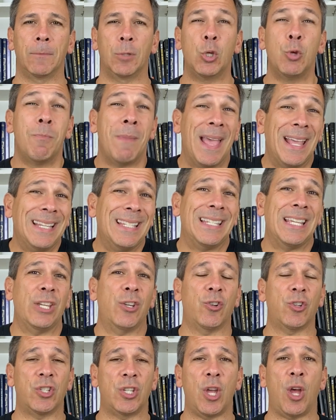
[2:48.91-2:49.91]
You may see
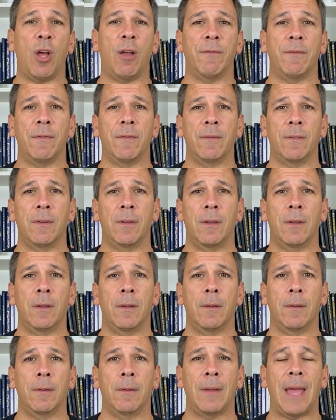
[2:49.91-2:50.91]
yourself
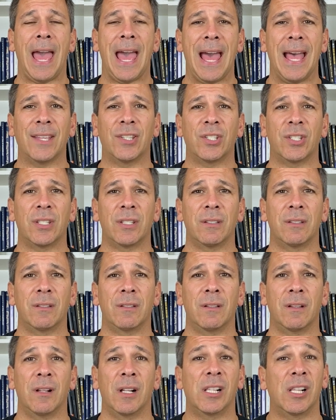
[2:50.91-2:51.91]
as
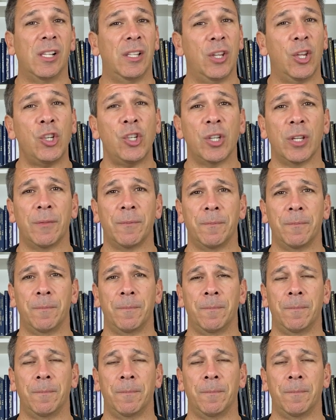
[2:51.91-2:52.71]
a clinician.